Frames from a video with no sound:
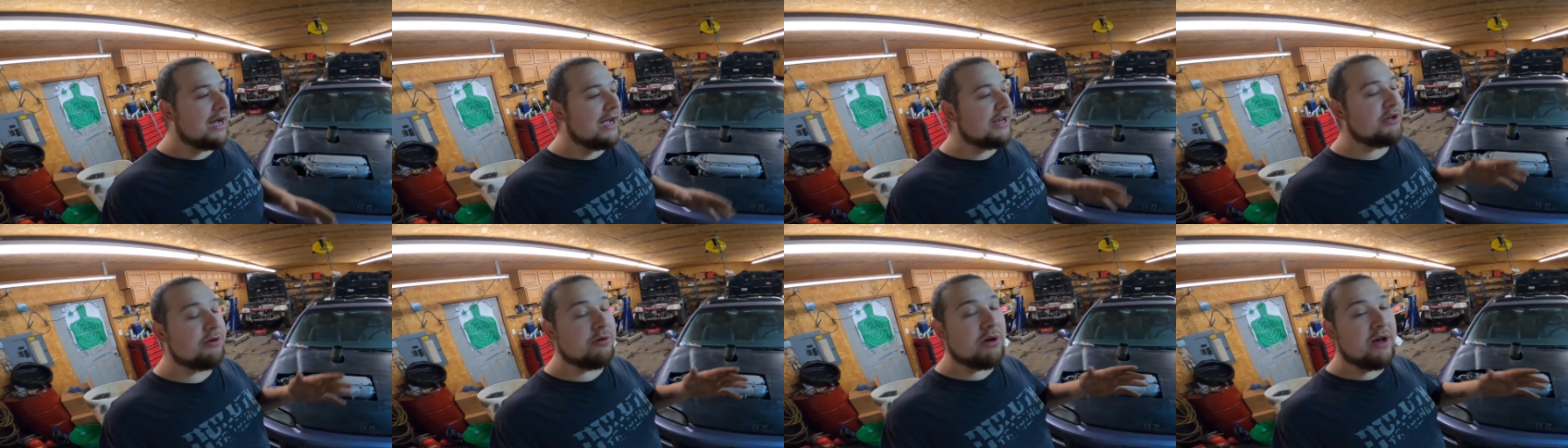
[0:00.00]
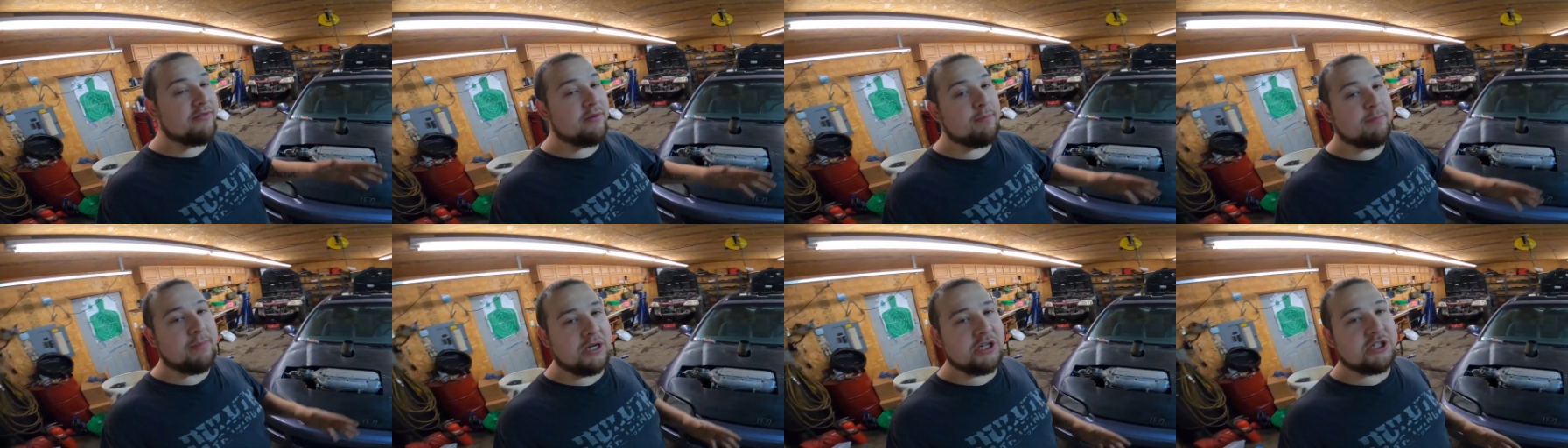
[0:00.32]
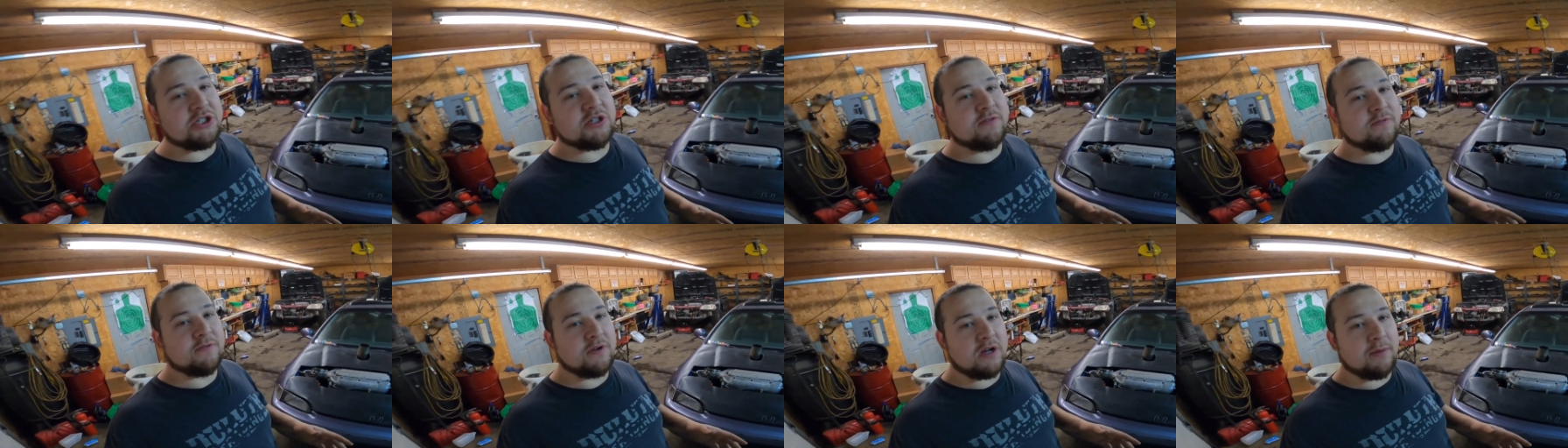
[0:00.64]
I do have a
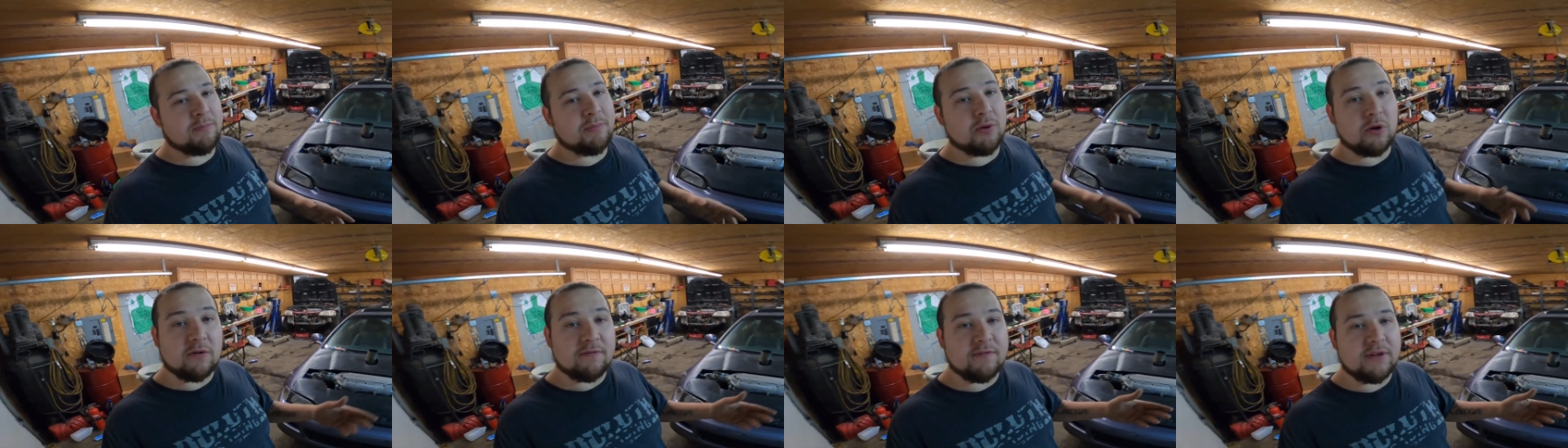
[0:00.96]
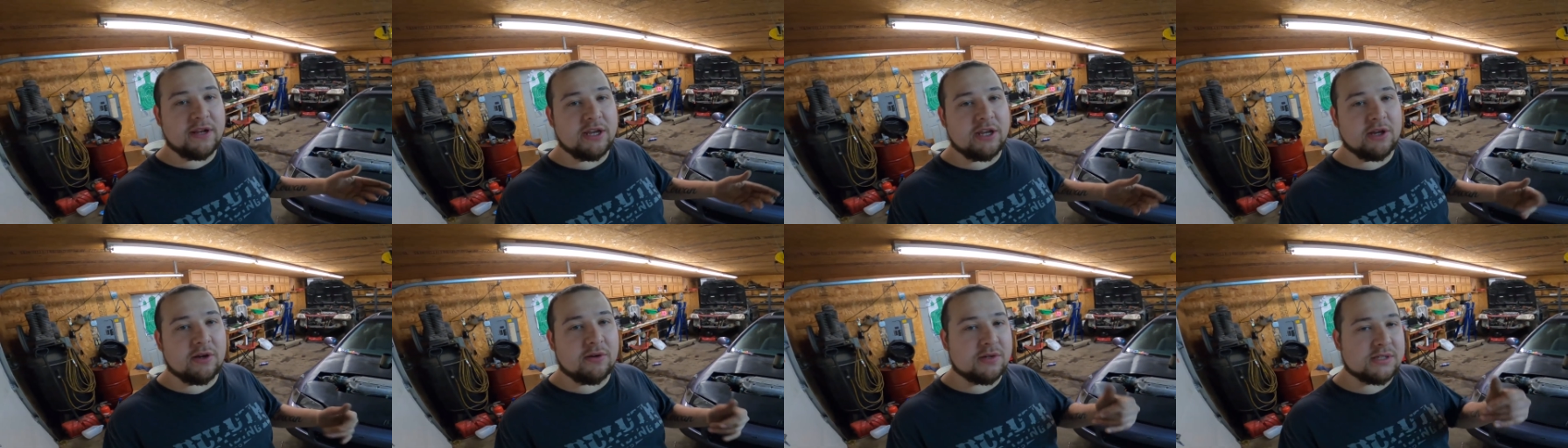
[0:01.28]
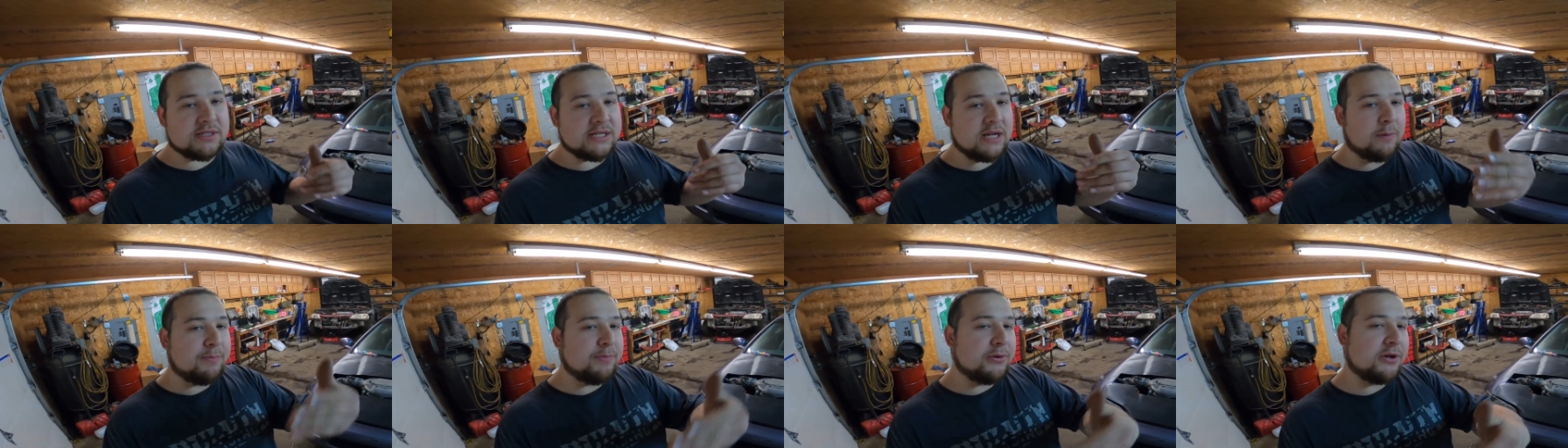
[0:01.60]
bunch of pull
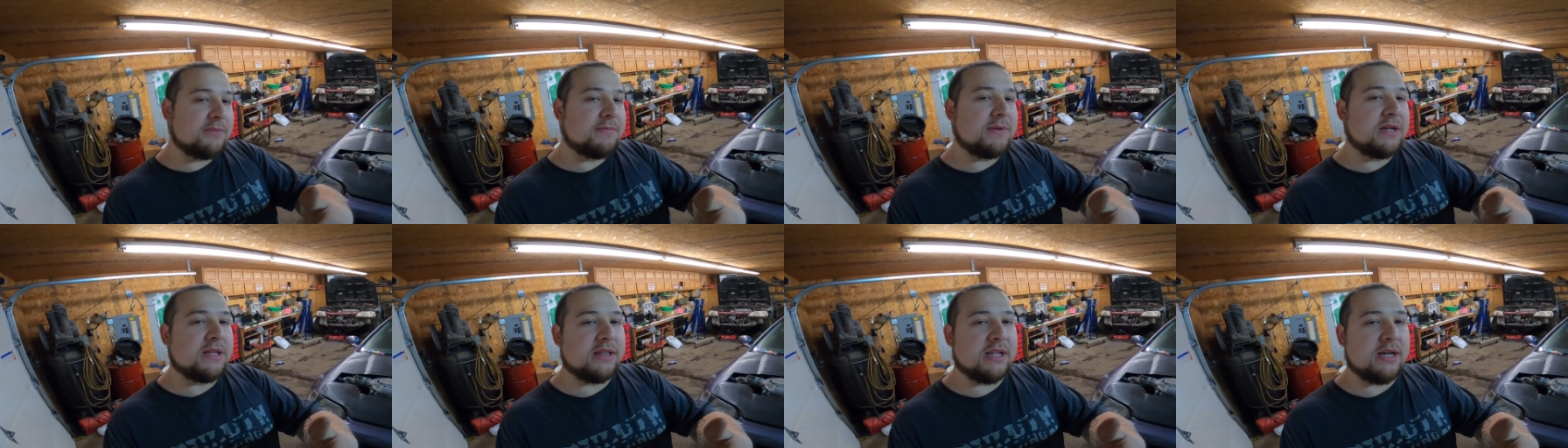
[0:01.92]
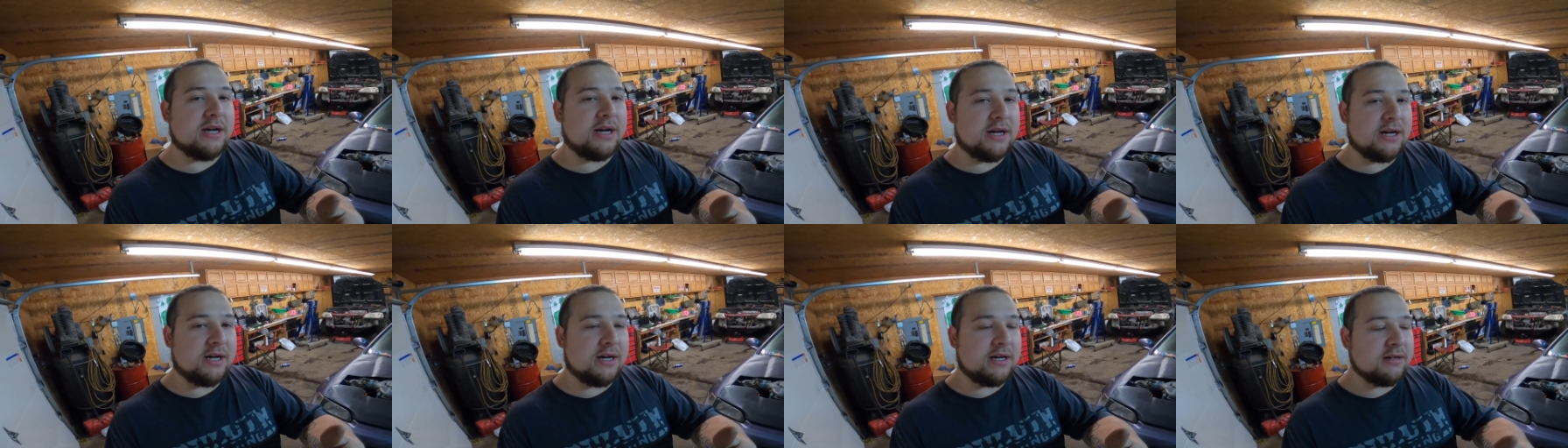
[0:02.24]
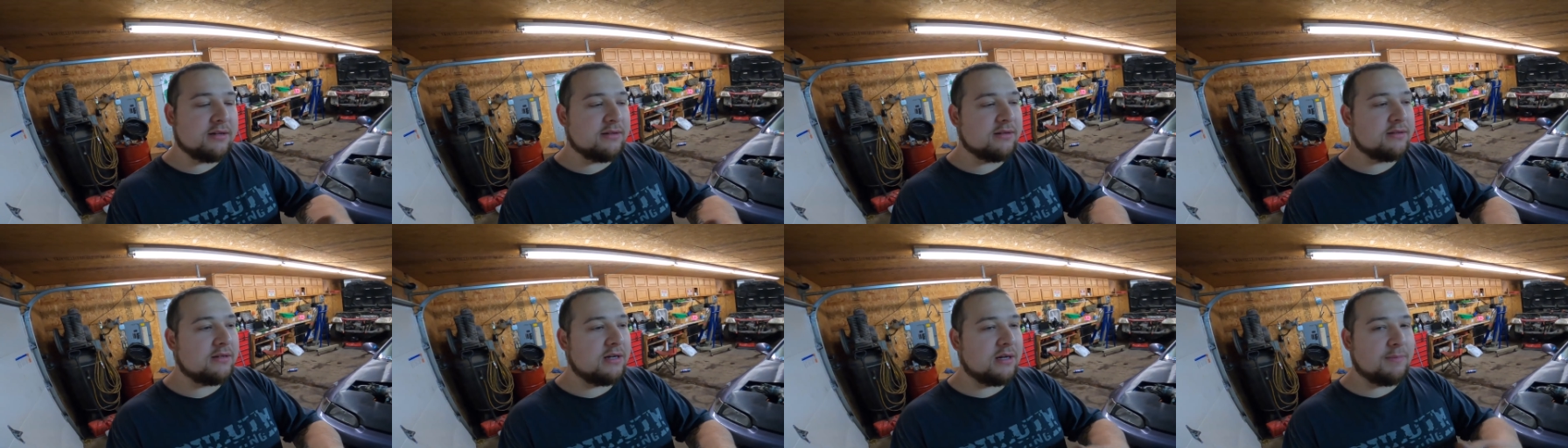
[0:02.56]
videos. I'll put them
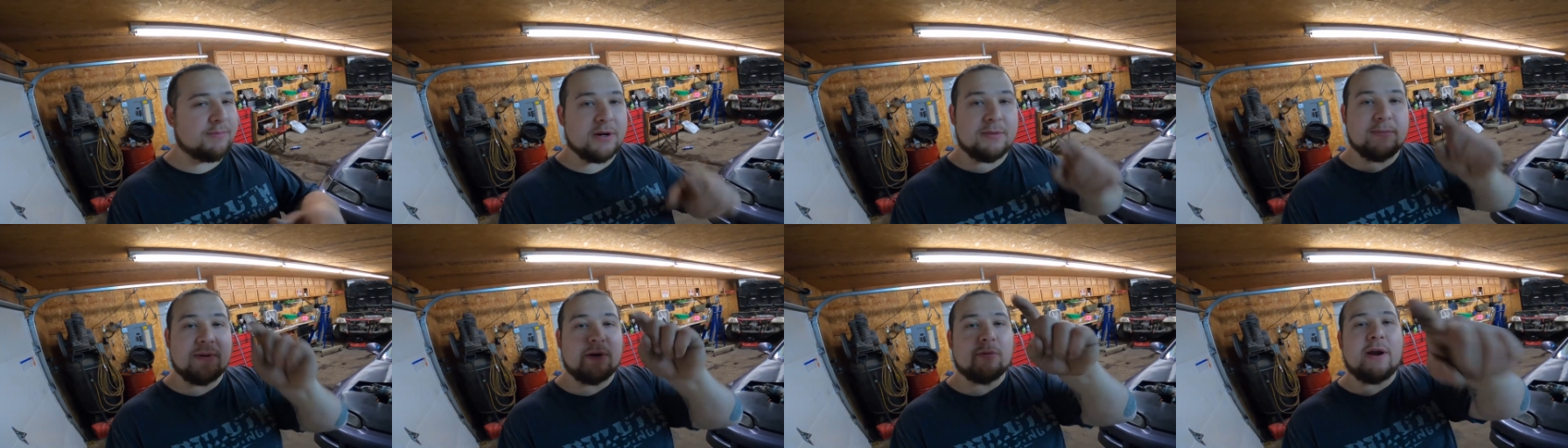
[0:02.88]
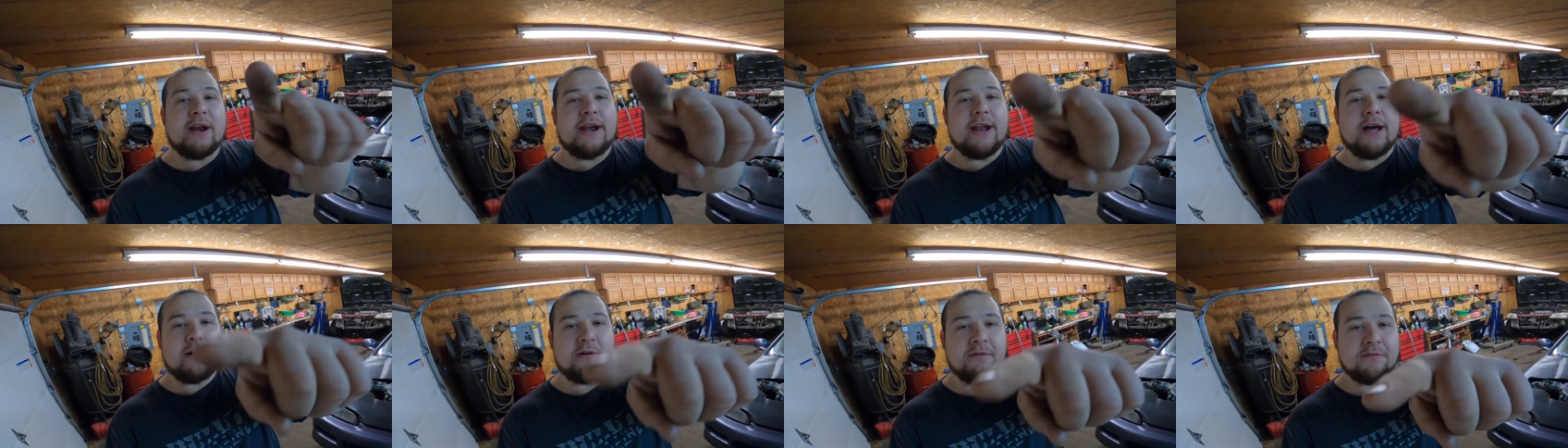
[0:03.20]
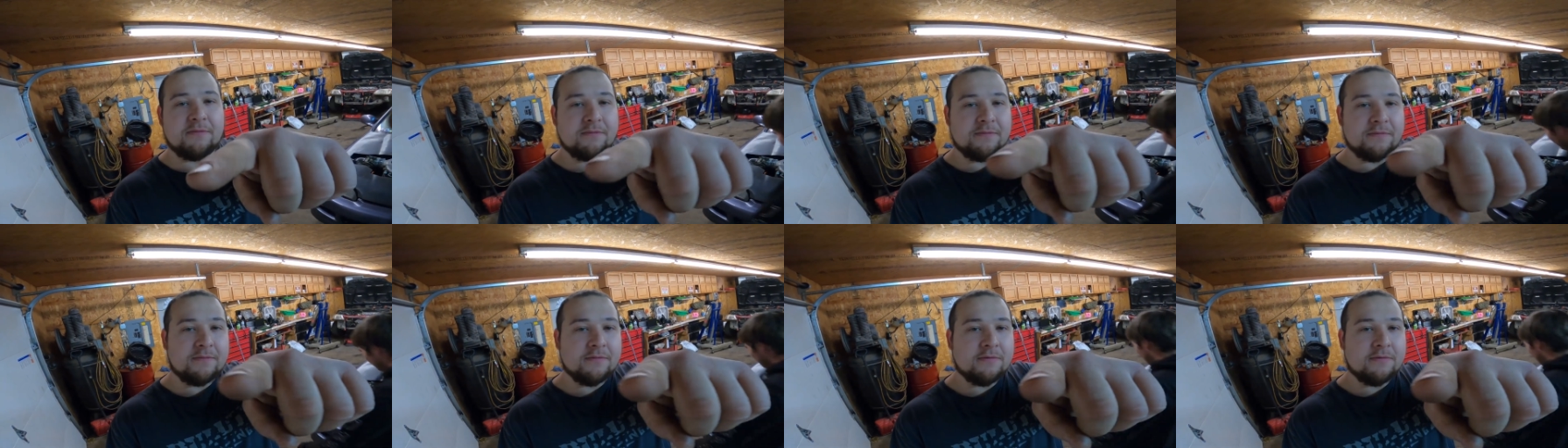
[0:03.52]
in right now.